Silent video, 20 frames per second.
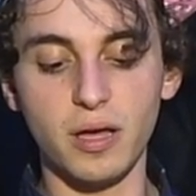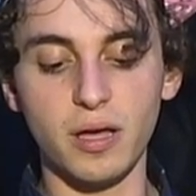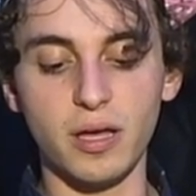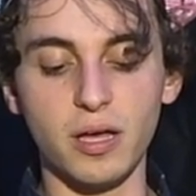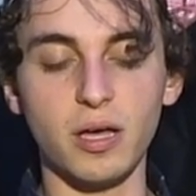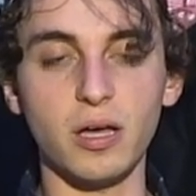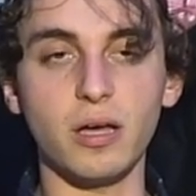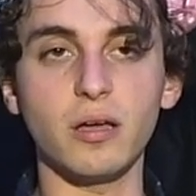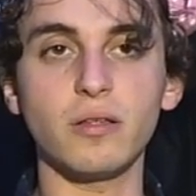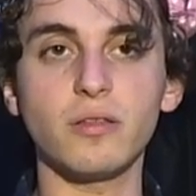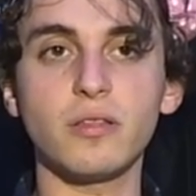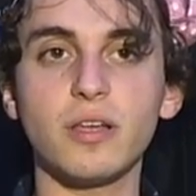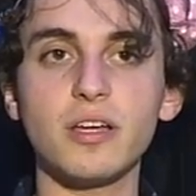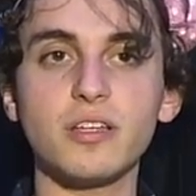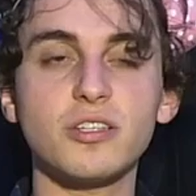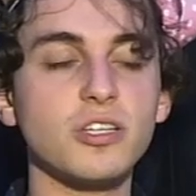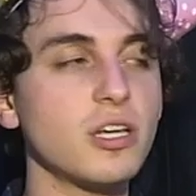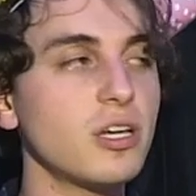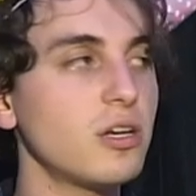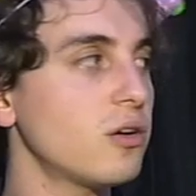Uh, did I
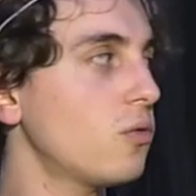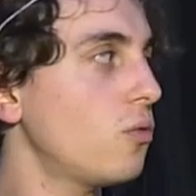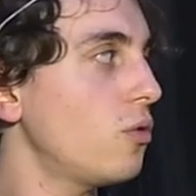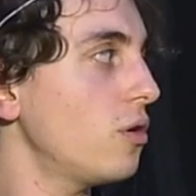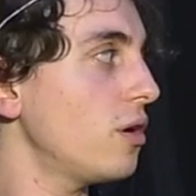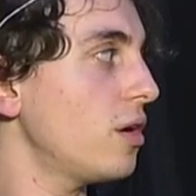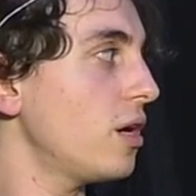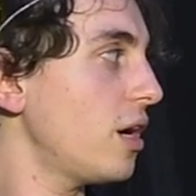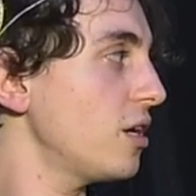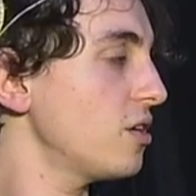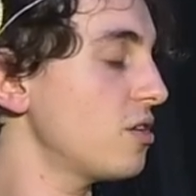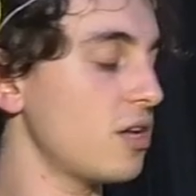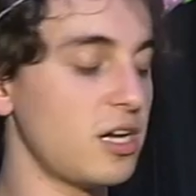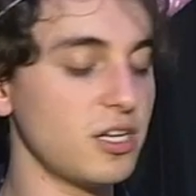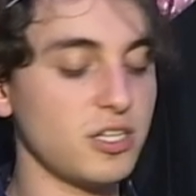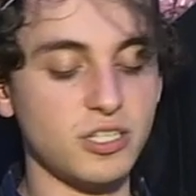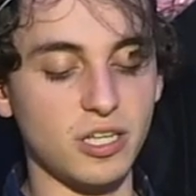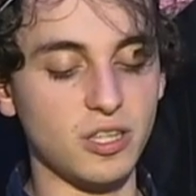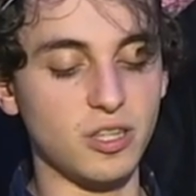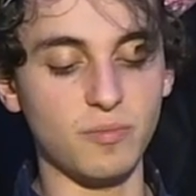say a quart? I, I
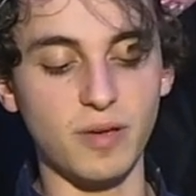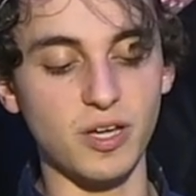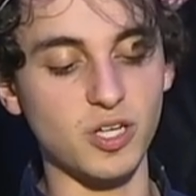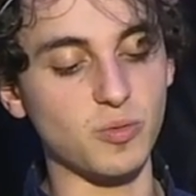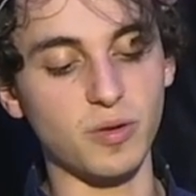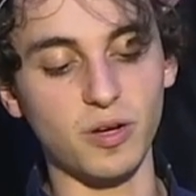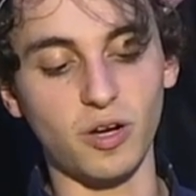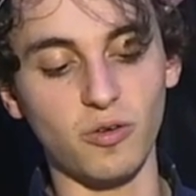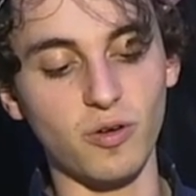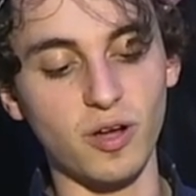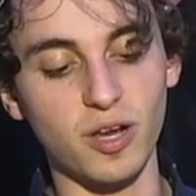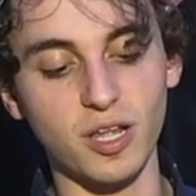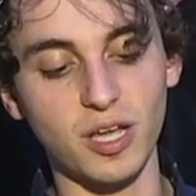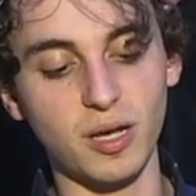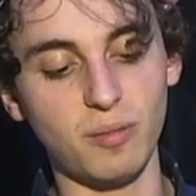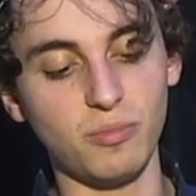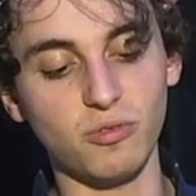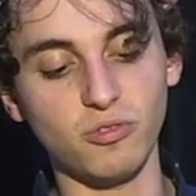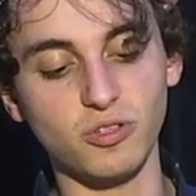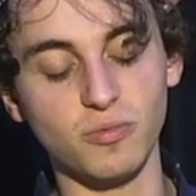said the measurement already.
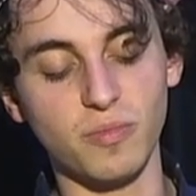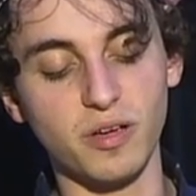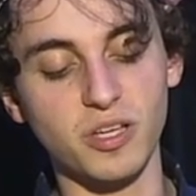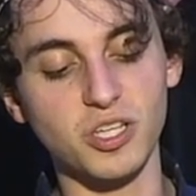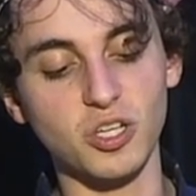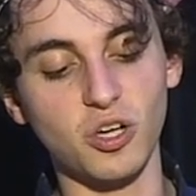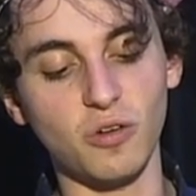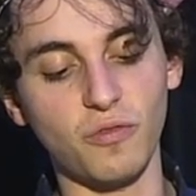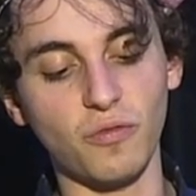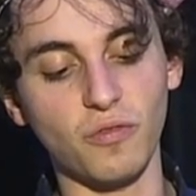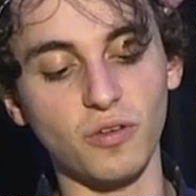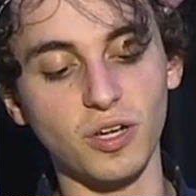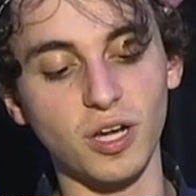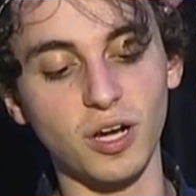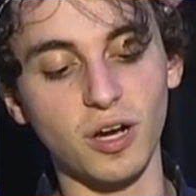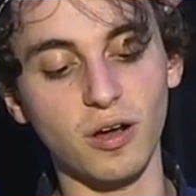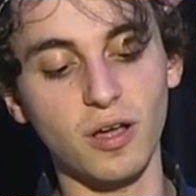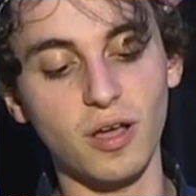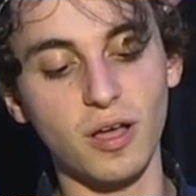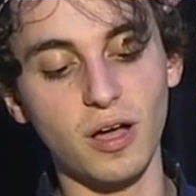I'm losing myself over
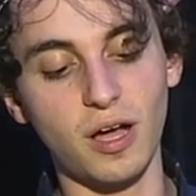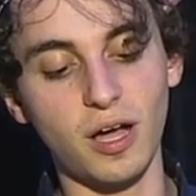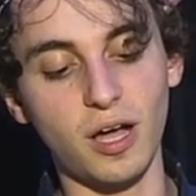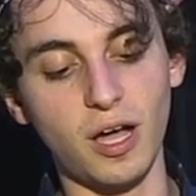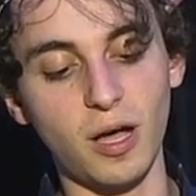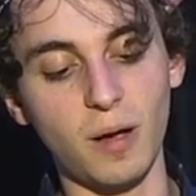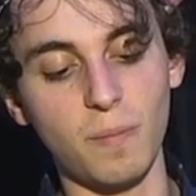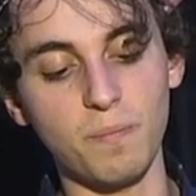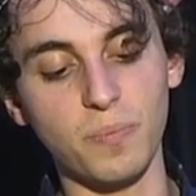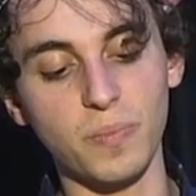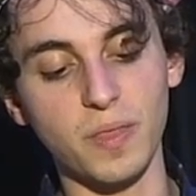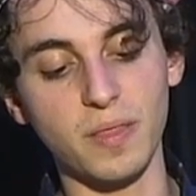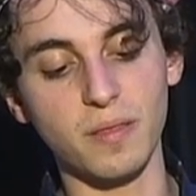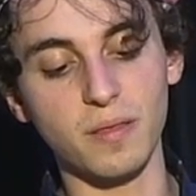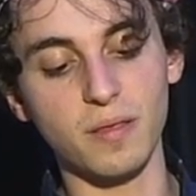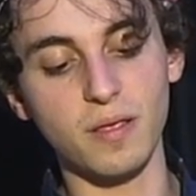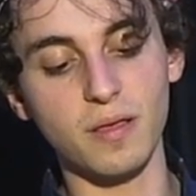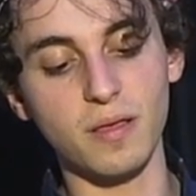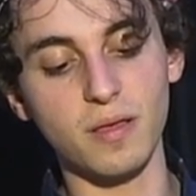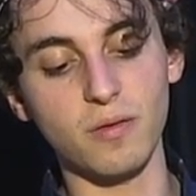here. Um,
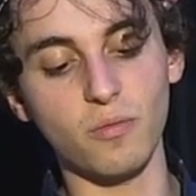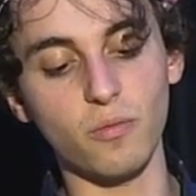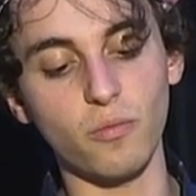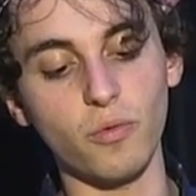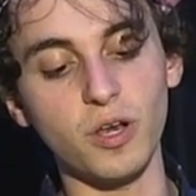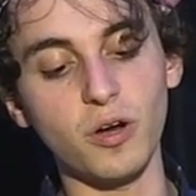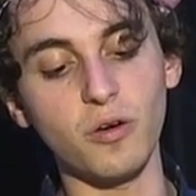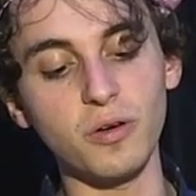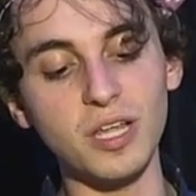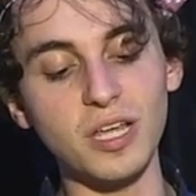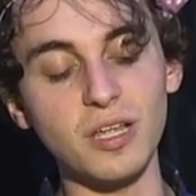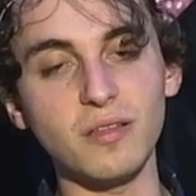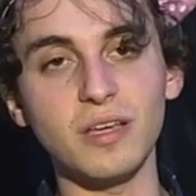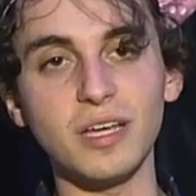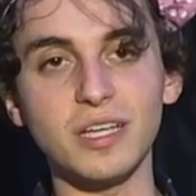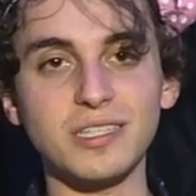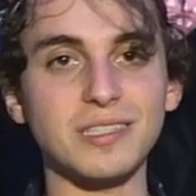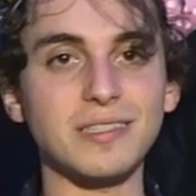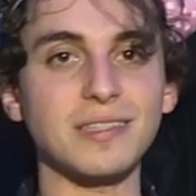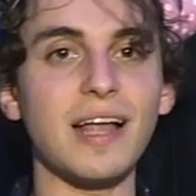we don't need,
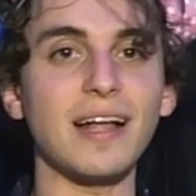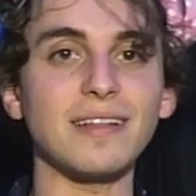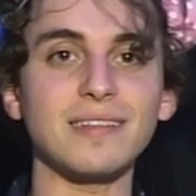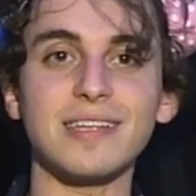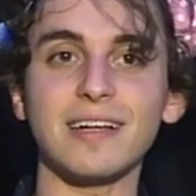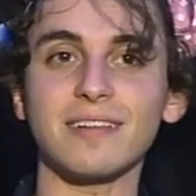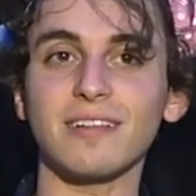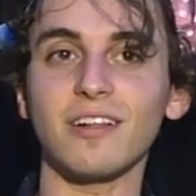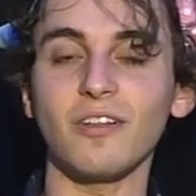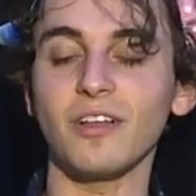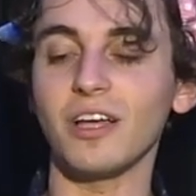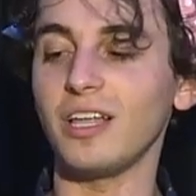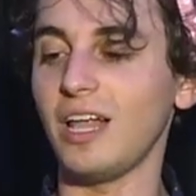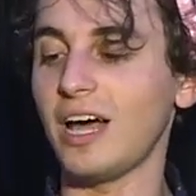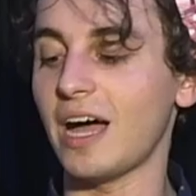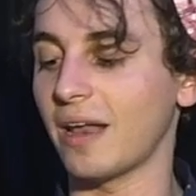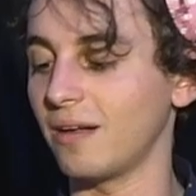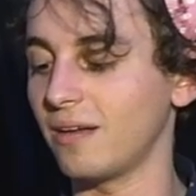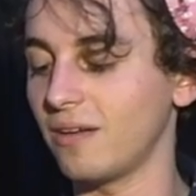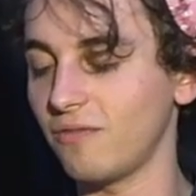it's not technically a
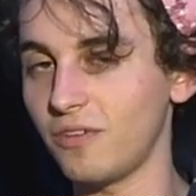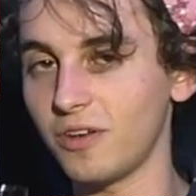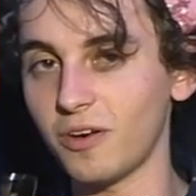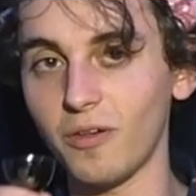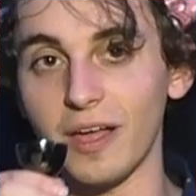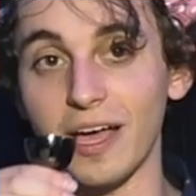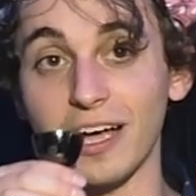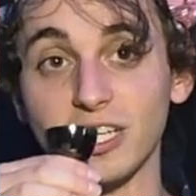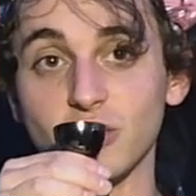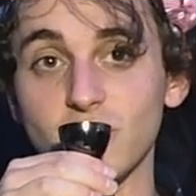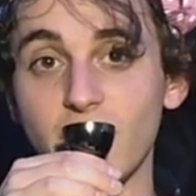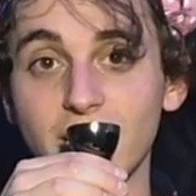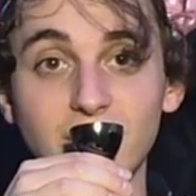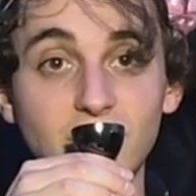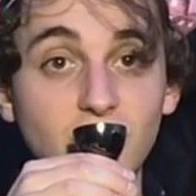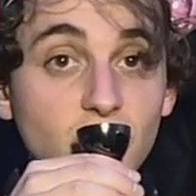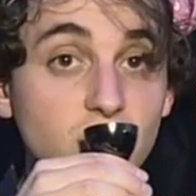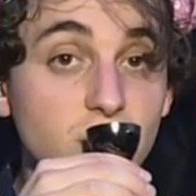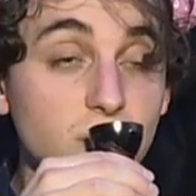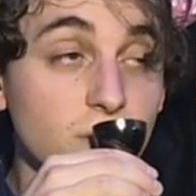lot. Vanilla extract
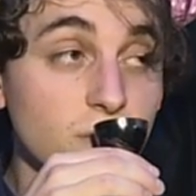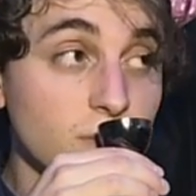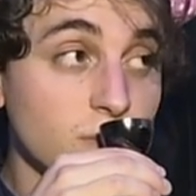is